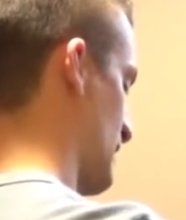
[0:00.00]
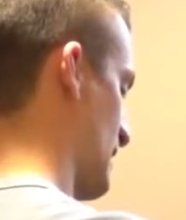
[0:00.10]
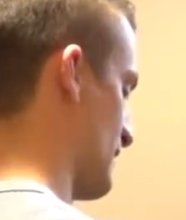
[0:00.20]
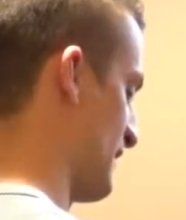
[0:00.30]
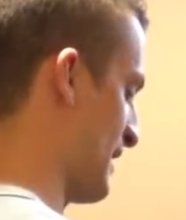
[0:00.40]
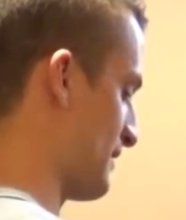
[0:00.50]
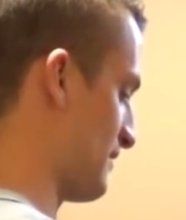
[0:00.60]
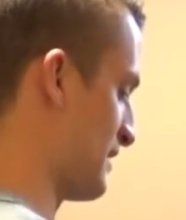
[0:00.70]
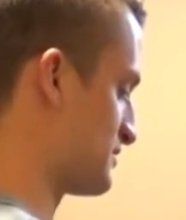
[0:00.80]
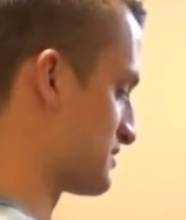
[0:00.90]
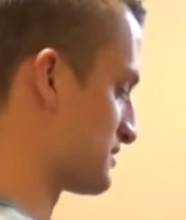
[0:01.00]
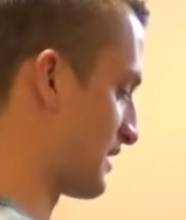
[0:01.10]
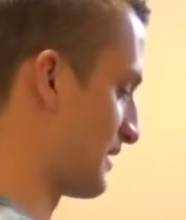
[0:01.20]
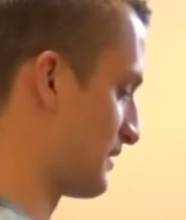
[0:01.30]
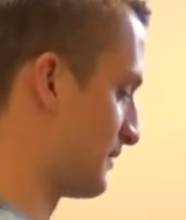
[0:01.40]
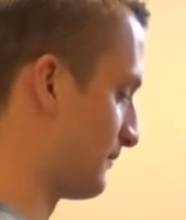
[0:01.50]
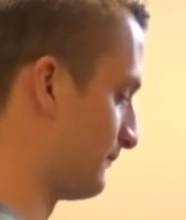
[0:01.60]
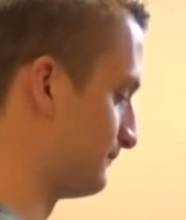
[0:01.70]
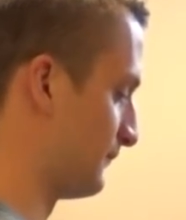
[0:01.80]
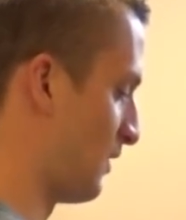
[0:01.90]
and that just kind
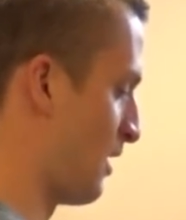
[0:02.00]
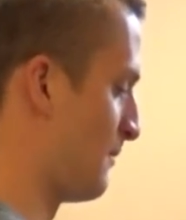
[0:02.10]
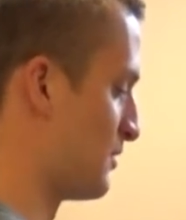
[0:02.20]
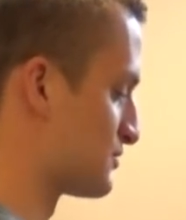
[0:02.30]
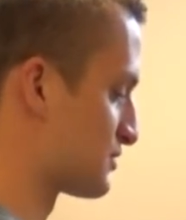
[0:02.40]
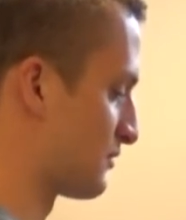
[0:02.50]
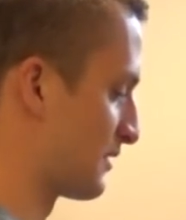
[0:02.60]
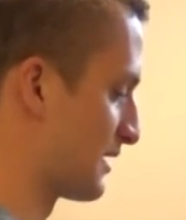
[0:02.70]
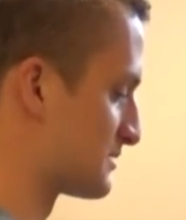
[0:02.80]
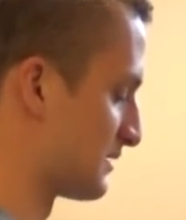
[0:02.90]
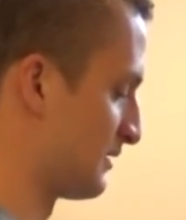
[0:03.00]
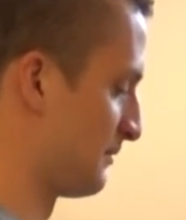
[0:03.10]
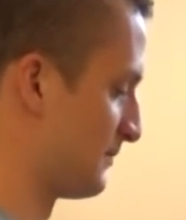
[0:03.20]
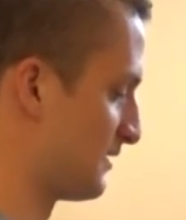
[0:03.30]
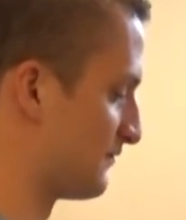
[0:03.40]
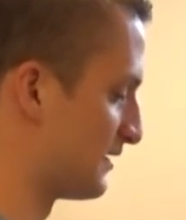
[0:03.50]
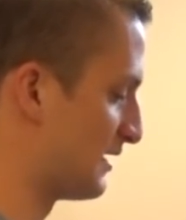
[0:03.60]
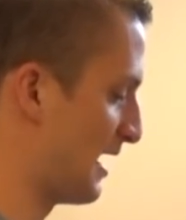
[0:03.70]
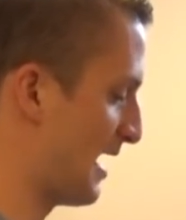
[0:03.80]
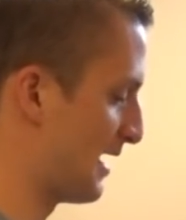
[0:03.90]
of almost creates a little bit of a
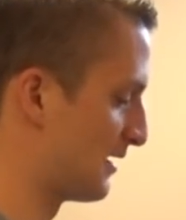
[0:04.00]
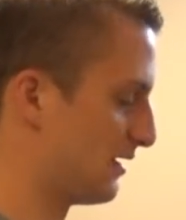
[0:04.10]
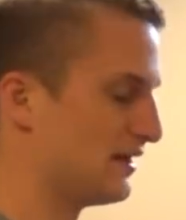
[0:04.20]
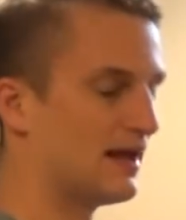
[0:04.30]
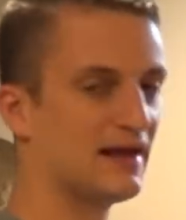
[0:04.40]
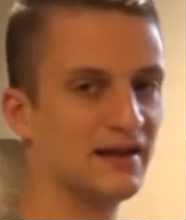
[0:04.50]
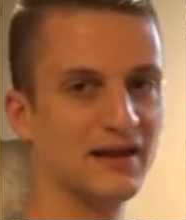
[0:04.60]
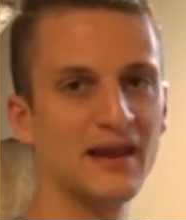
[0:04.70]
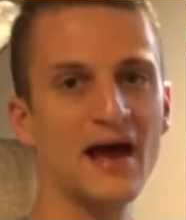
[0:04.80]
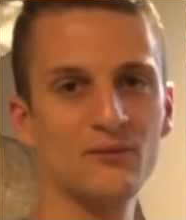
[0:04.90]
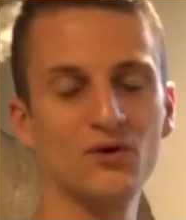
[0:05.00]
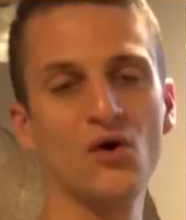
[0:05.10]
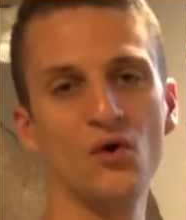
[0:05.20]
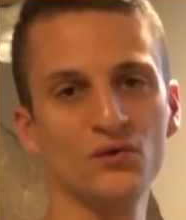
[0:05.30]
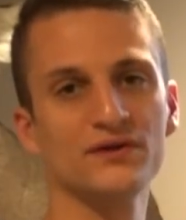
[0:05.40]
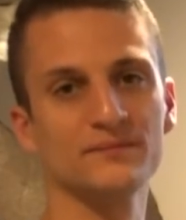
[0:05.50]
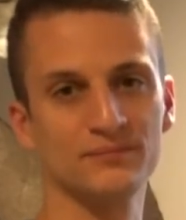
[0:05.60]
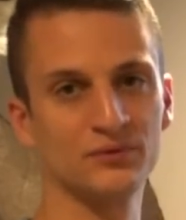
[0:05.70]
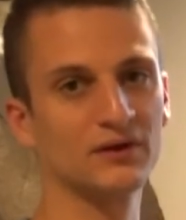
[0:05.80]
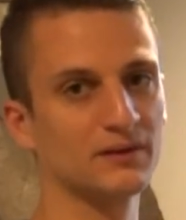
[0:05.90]
knot, and that will hold it
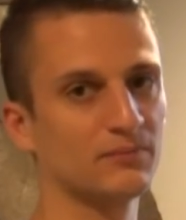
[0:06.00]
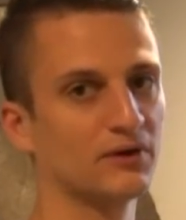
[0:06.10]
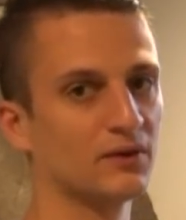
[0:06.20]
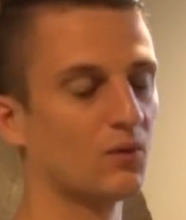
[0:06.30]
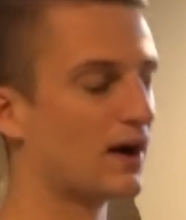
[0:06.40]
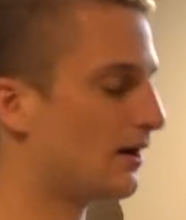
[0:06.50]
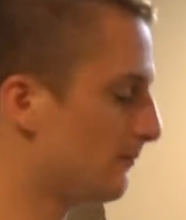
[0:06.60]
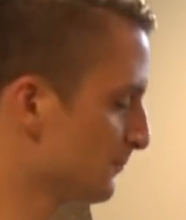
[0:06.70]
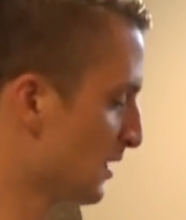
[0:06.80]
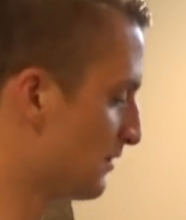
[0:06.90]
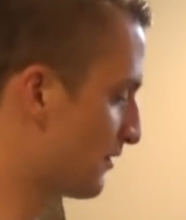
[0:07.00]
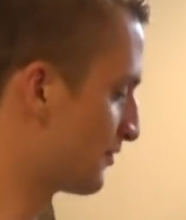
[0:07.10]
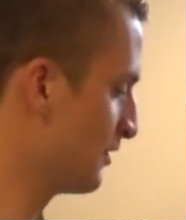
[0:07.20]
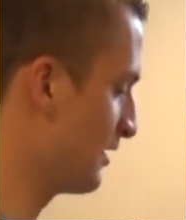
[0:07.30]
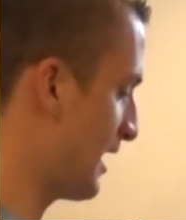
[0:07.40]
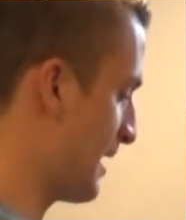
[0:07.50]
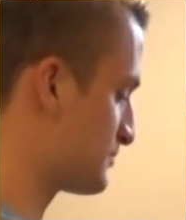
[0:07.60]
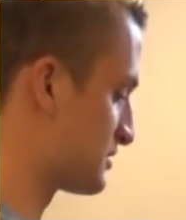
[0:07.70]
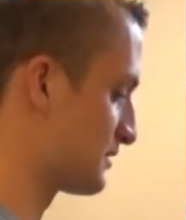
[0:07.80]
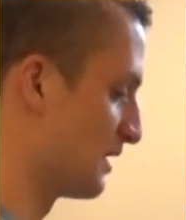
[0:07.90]
pretty well. The third
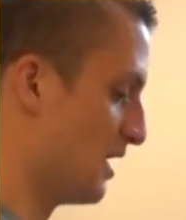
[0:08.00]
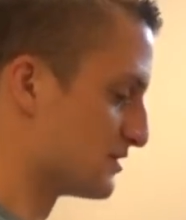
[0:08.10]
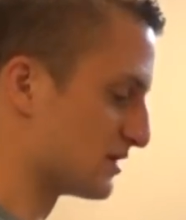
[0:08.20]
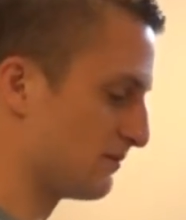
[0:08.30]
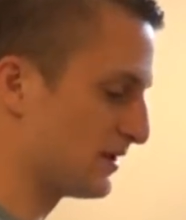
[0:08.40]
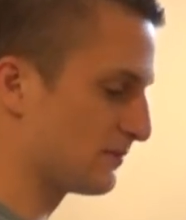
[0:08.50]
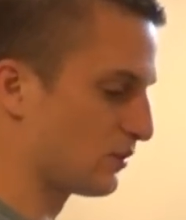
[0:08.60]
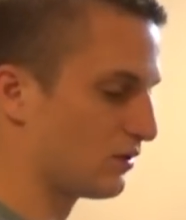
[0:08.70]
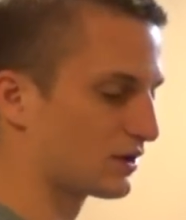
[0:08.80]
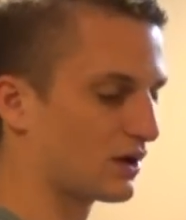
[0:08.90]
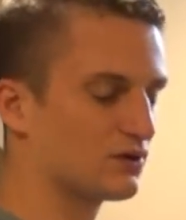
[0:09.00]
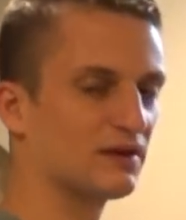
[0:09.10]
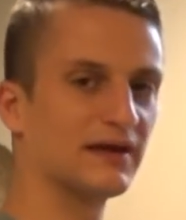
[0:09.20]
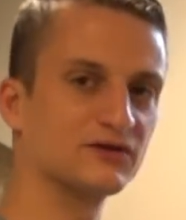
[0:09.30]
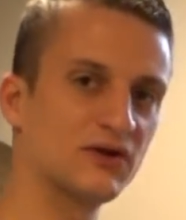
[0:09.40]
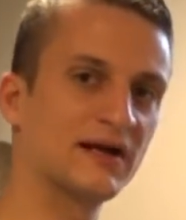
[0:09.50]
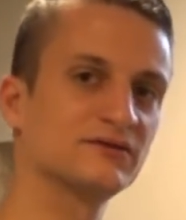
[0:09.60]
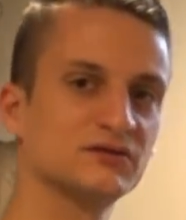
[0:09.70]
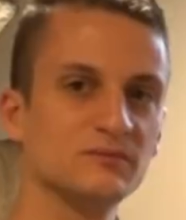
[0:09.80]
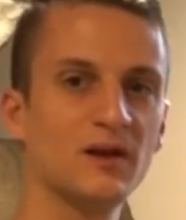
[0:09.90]
option, some people will go to like
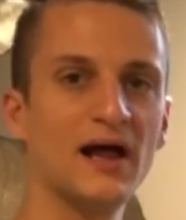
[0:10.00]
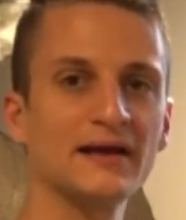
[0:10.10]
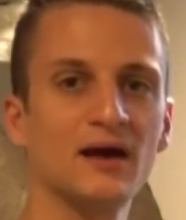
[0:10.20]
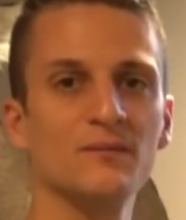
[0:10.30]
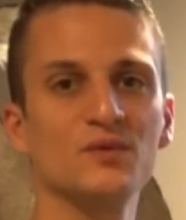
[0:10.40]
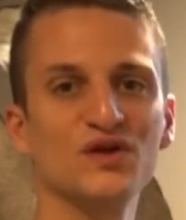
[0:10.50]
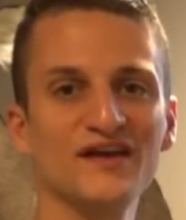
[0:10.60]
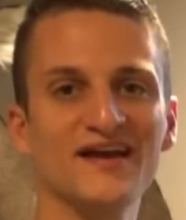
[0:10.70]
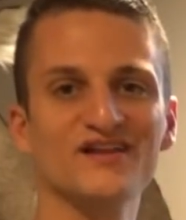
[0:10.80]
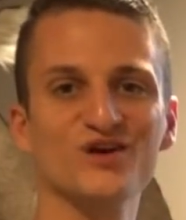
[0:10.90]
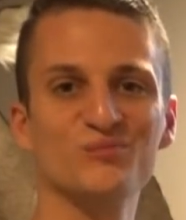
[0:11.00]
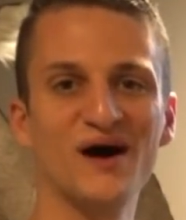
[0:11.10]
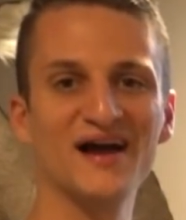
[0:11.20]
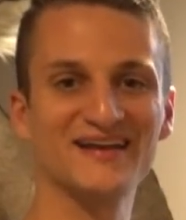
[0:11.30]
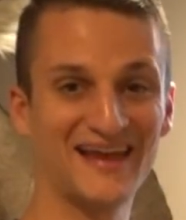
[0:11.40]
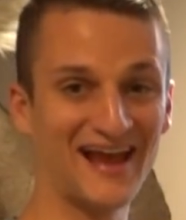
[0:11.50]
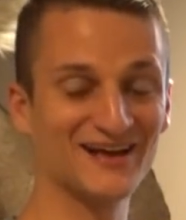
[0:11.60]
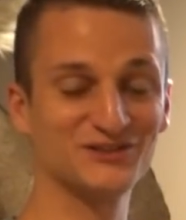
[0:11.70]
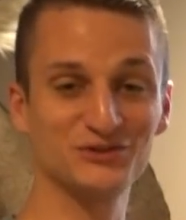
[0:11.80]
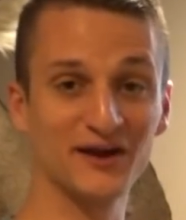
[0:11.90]
Tractor Supply Company and they'll buy
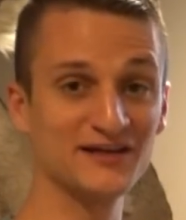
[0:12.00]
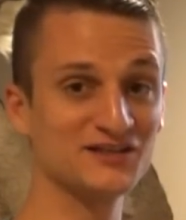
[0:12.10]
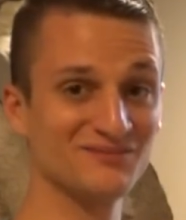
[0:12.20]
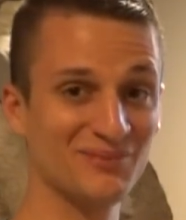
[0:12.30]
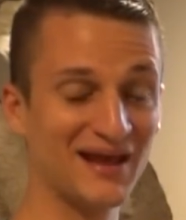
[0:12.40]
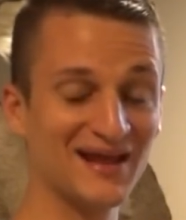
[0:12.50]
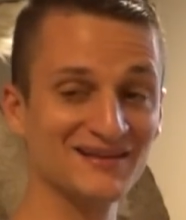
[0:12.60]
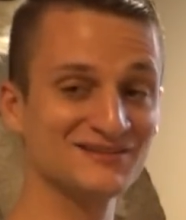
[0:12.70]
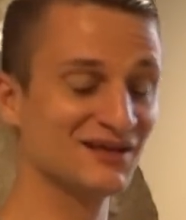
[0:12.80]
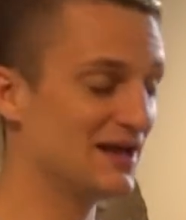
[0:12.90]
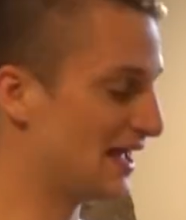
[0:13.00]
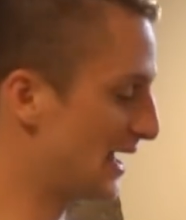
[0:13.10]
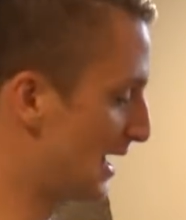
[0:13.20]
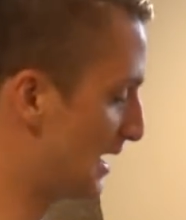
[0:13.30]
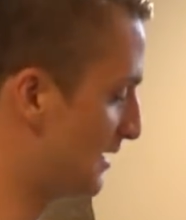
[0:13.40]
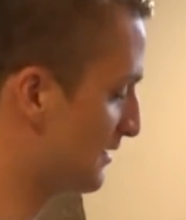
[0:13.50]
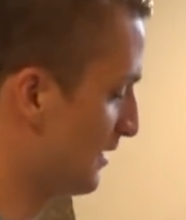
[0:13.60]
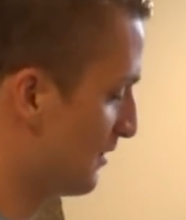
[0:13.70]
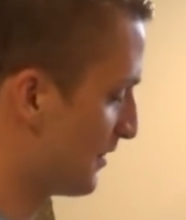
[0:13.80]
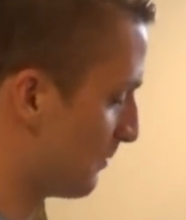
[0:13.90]
castration bands, and
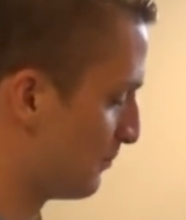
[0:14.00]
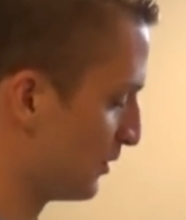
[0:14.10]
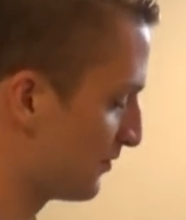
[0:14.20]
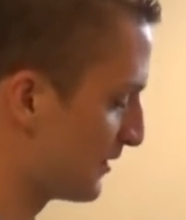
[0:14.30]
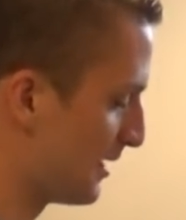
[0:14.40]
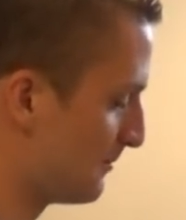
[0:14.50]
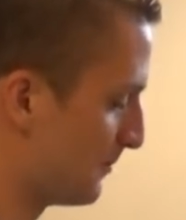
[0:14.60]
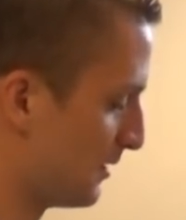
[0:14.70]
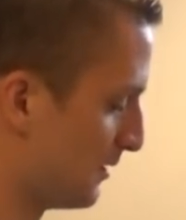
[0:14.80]
they'll put them